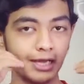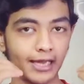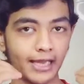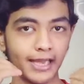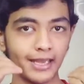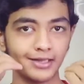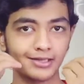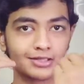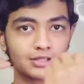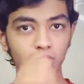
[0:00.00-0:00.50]

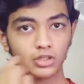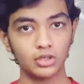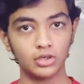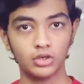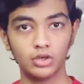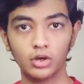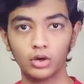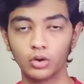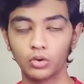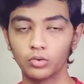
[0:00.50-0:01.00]
X
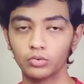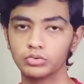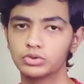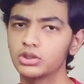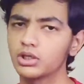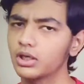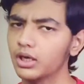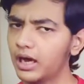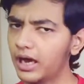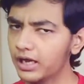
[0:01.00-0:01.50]
Note.
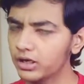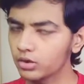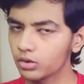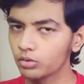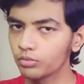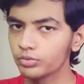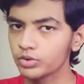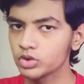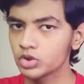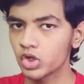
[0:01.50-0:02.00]
I
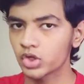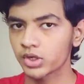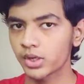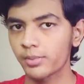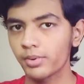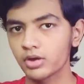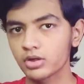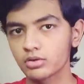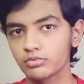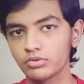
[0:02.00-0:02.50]
know we talked
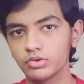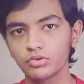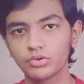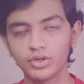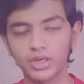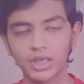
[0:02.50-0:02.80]
about the Vivo